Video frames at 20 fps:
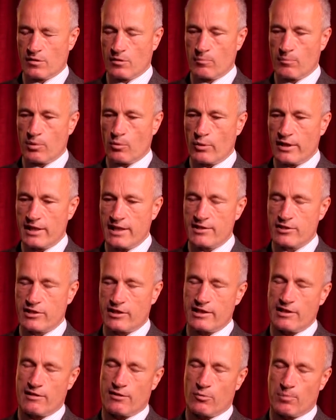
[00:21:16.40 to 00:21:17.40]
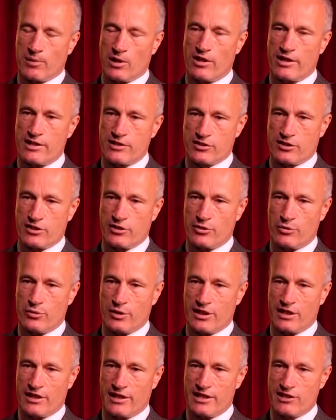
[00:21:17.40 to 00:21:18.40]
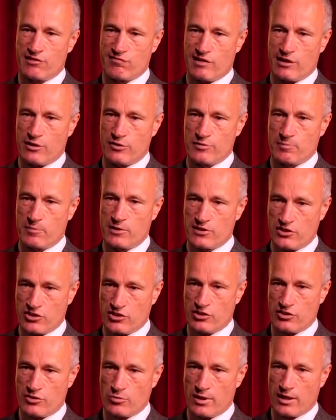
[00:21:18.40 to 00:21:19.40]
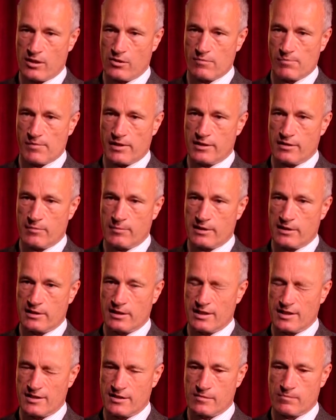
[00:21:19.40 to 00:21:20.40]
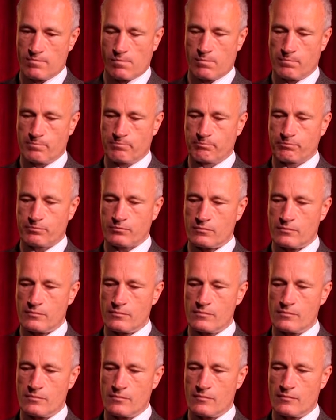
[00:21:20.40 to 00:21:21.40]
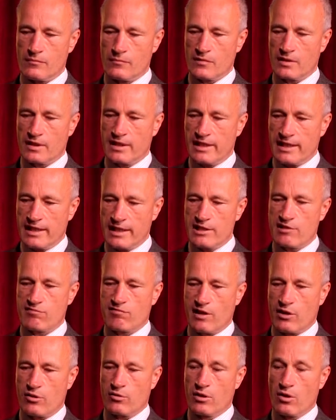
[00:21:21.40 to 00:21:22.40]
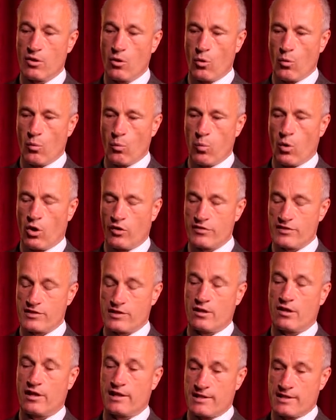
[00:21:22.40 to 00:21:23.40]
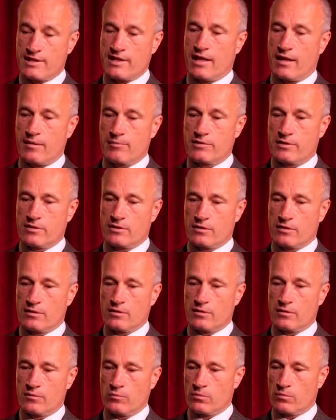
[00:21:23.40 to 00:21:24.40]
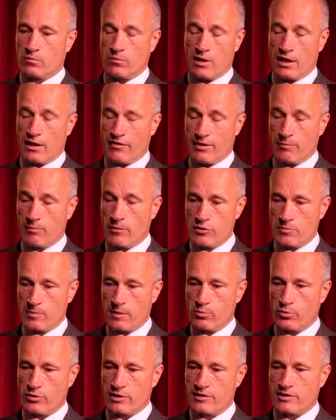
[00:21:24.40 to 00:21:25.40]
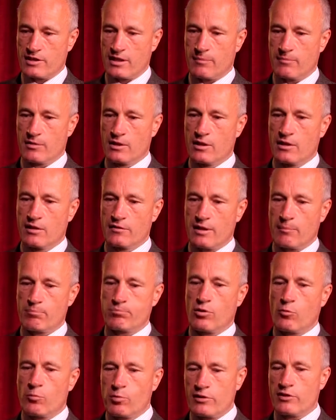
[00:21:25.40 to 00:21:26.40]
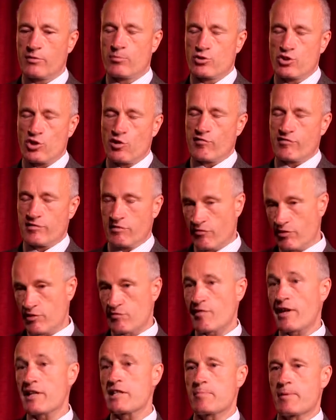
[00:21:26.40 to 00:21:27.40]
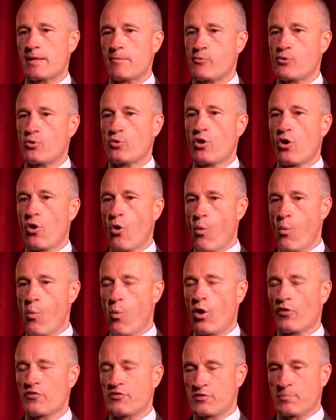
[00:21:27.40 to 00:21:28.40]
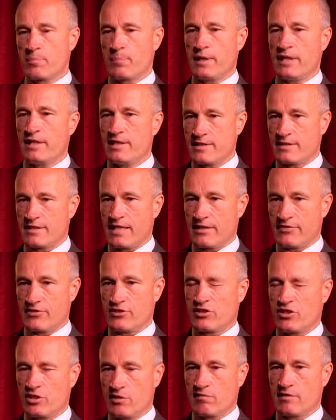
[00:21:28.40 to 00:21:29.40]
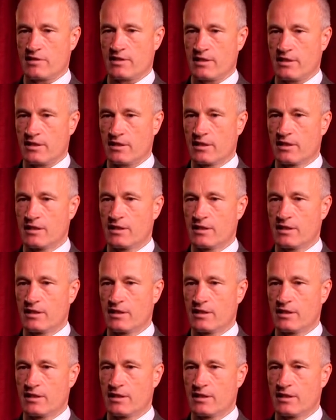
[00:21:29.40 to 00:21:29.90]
But we need to apply this to Israel's position as well in the Middle East. Israel wants, and I accept, I think most people would accept, that probably the majority of Israeli people want peace and security.